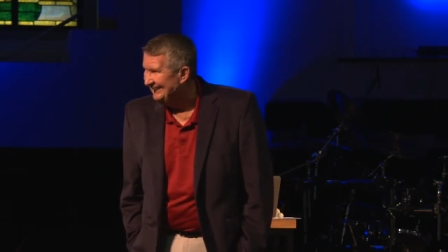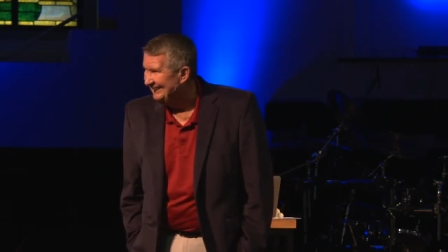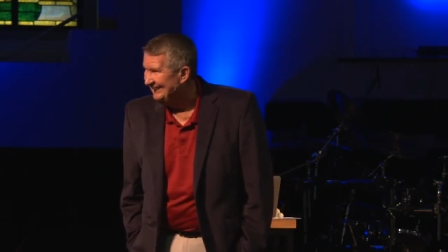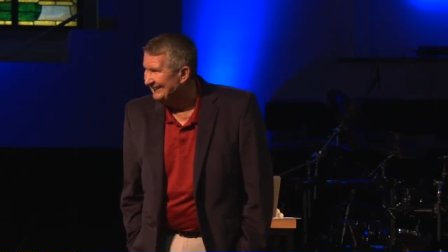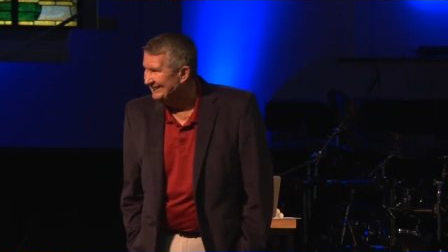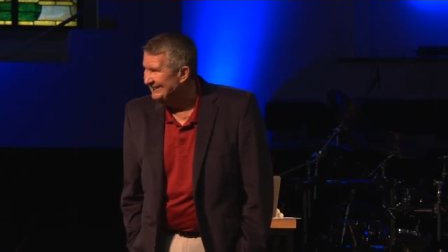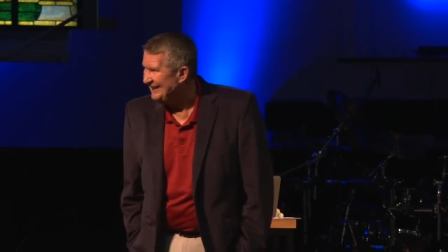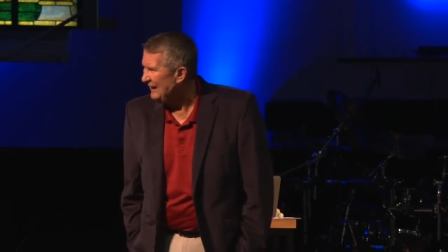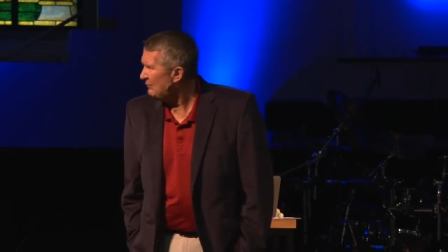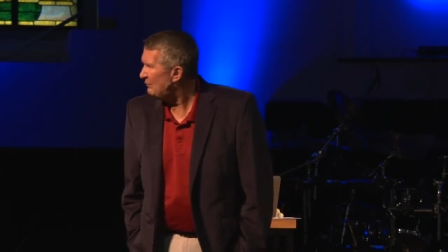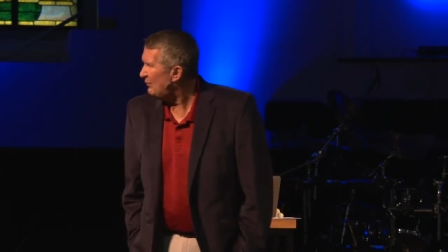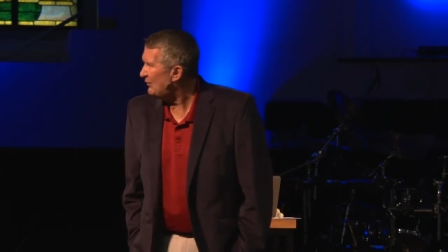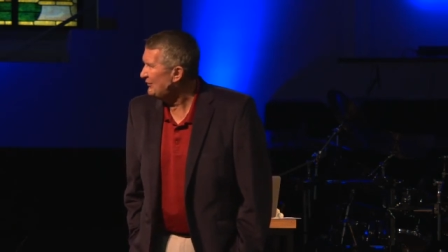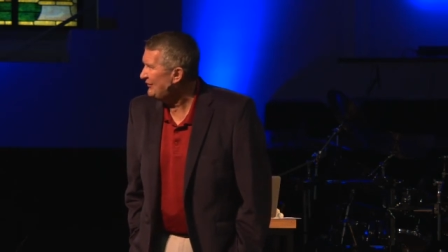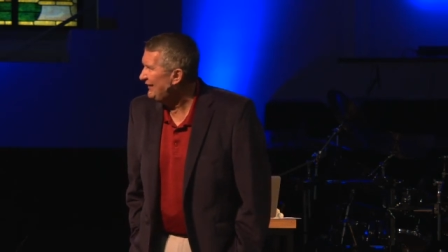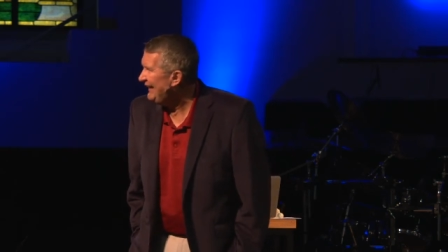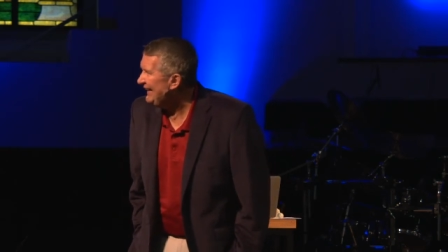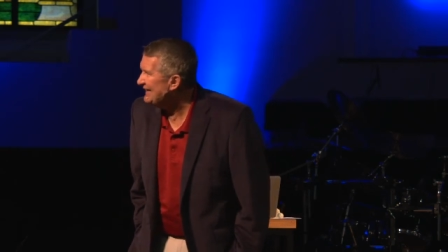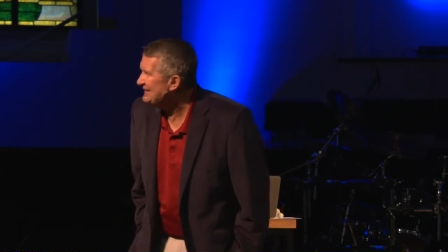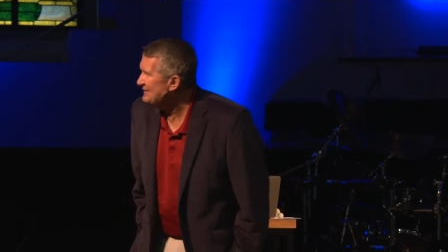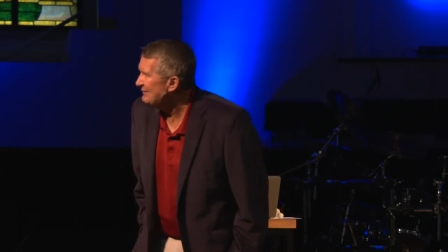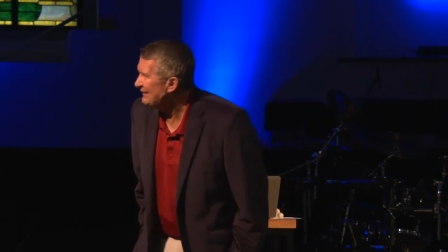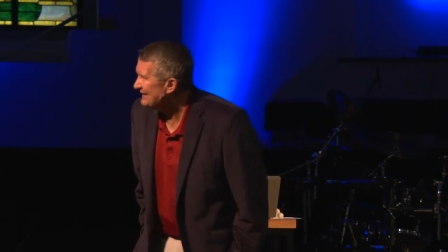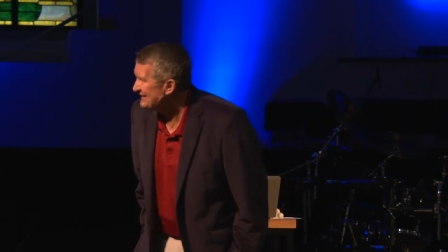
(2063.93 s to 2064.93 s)
See, I almost
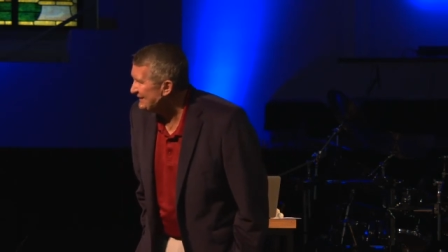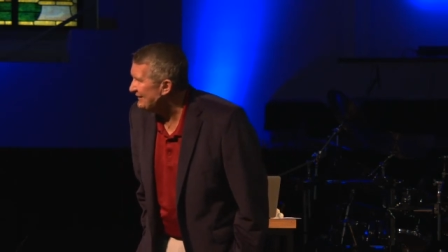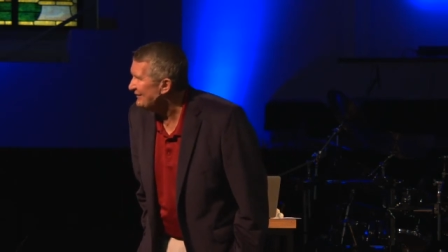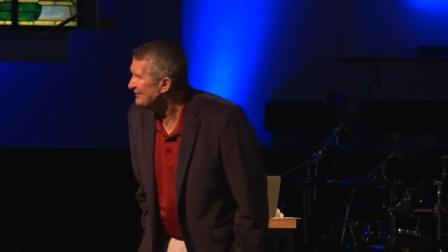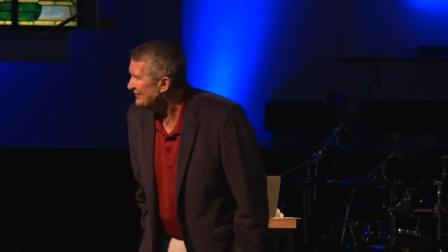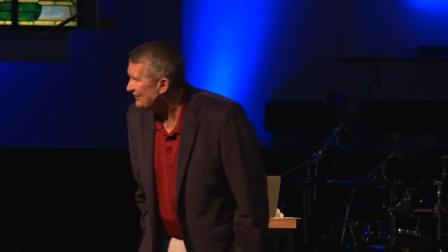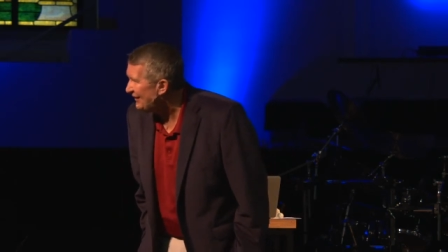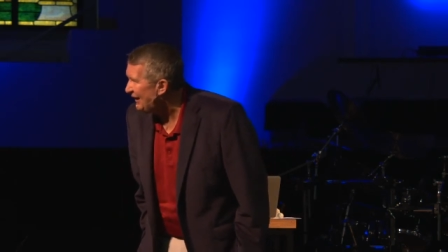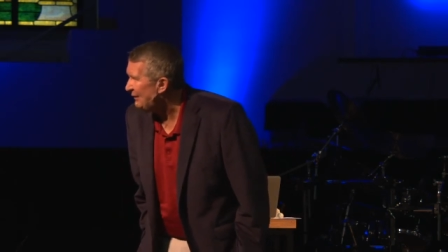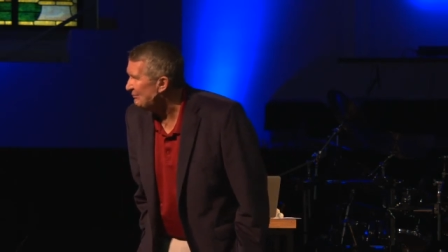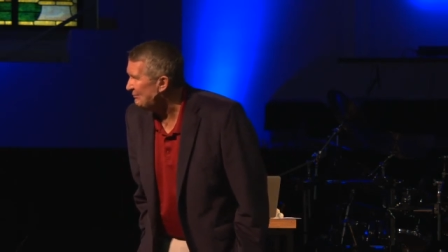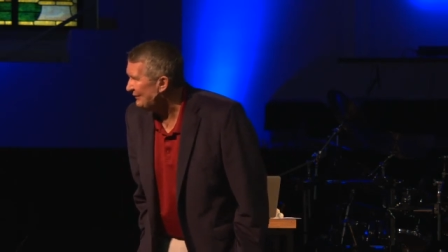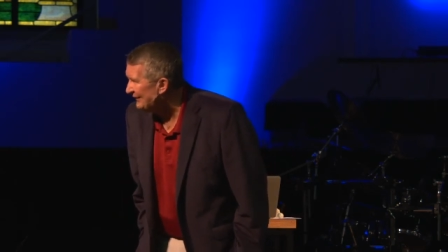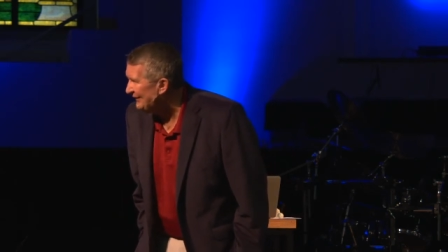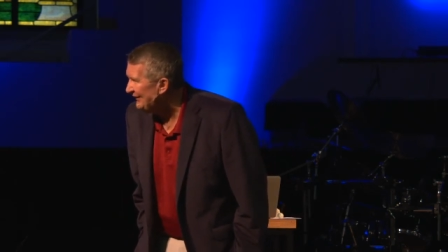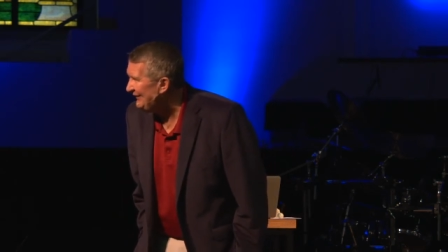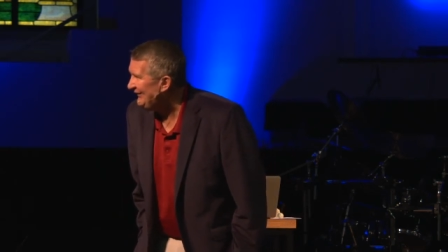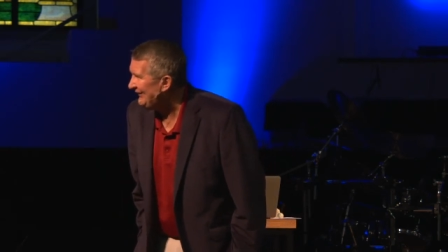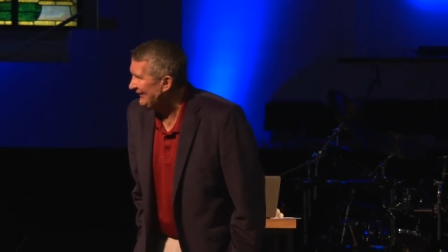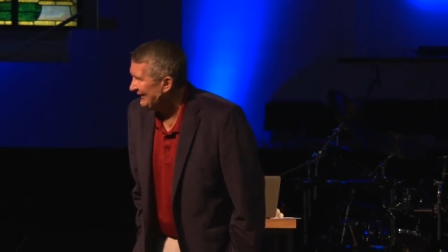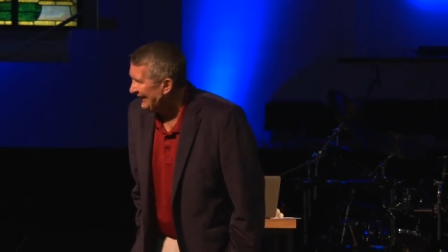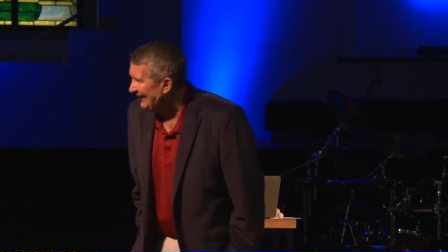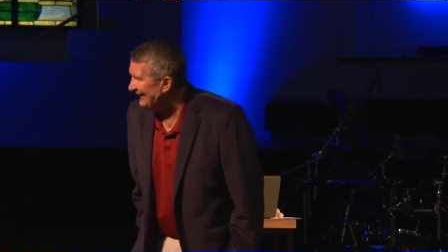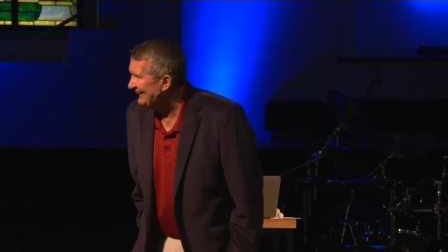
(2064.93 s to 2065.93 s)
catch myself stopping
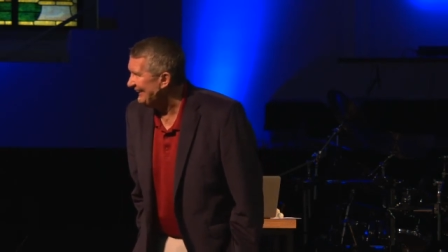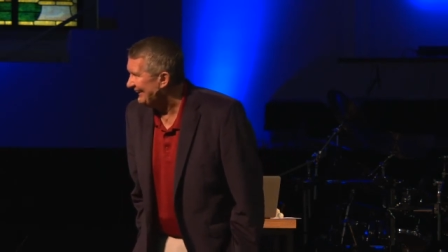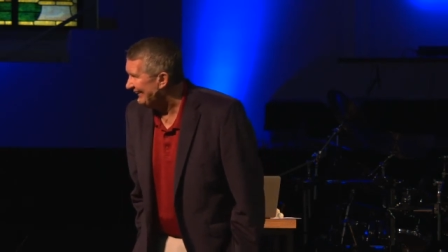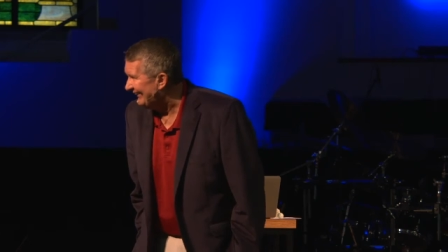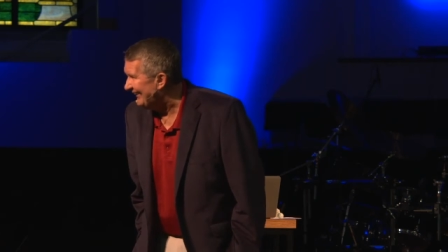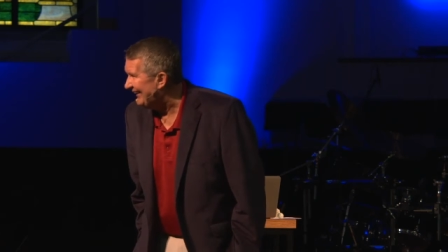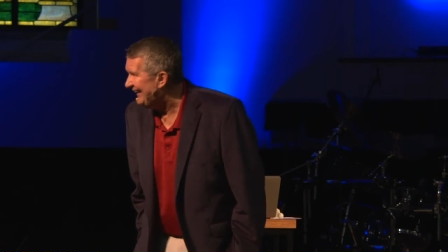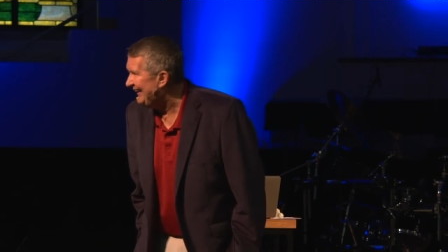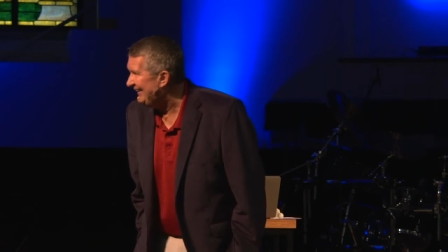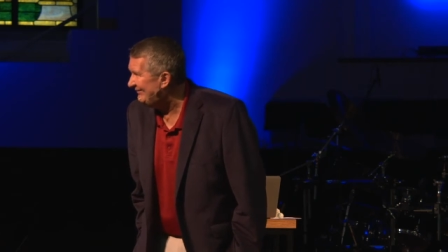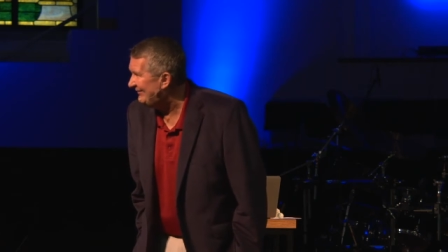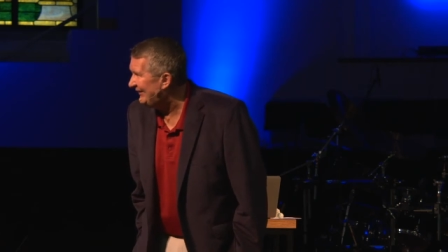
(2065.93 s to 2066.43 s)
doing that nowadays